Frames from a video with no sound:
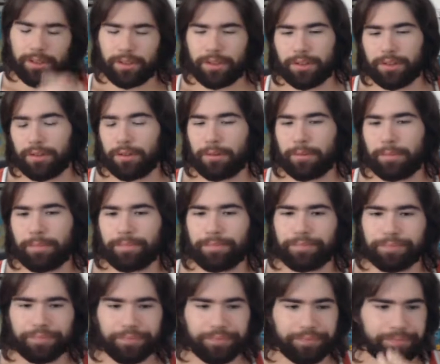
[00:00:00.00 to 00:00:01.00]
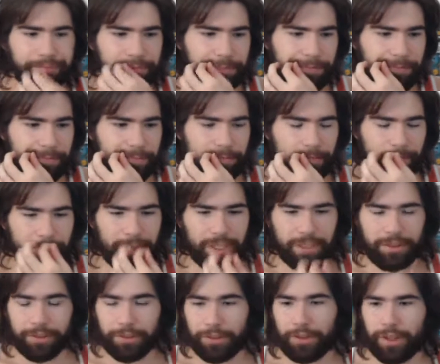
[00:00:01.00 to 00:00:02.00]
so
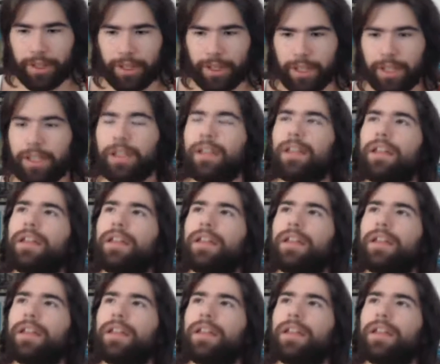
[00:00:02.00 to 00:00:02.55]
there's that.